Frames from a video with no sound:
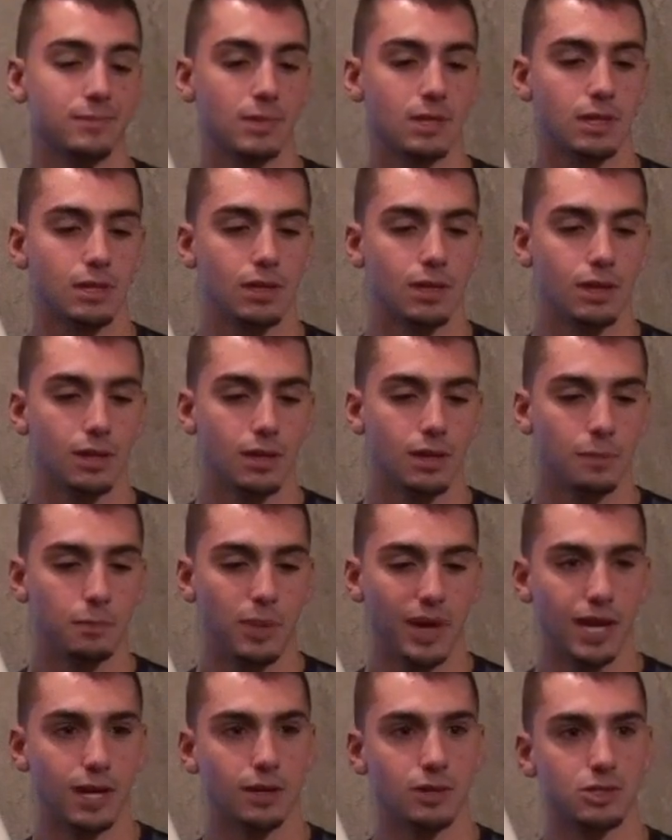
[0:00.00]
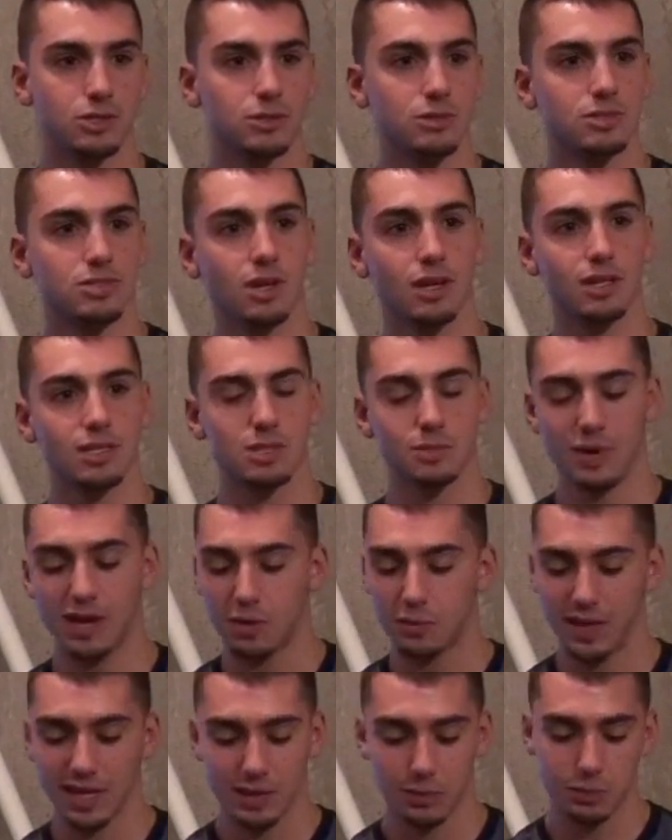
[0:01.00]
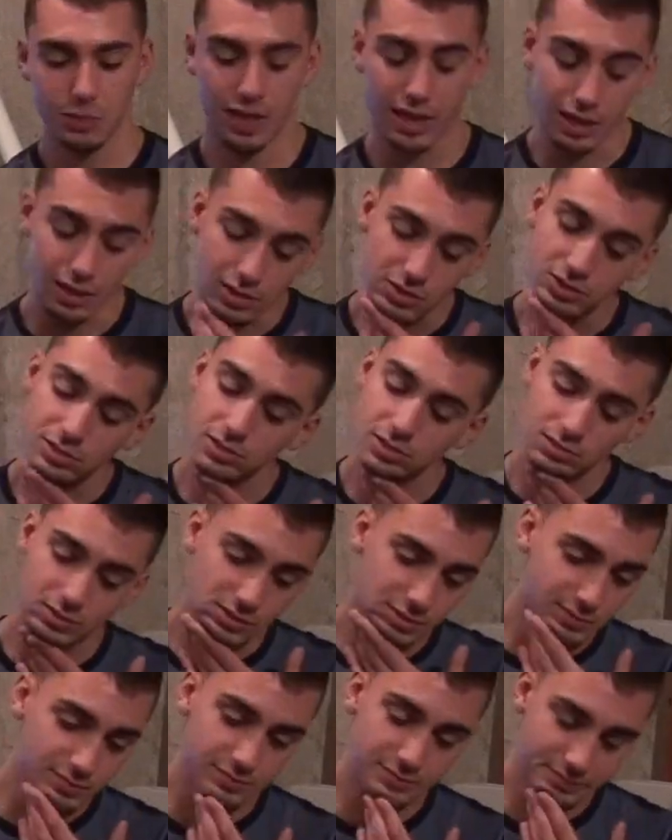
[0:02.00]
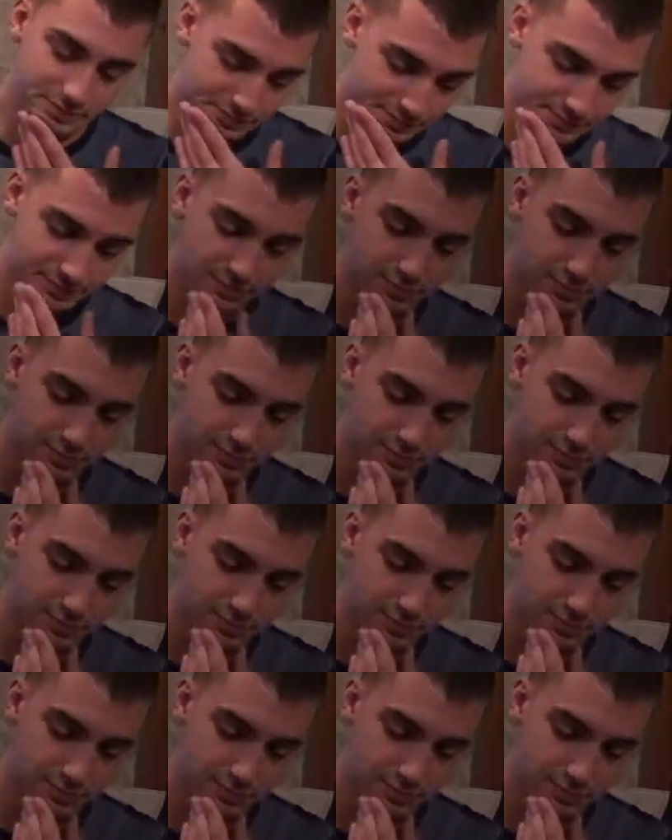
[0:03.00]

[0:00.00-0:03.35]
cool. Bangers. It's all it's about making bangers. Definitely.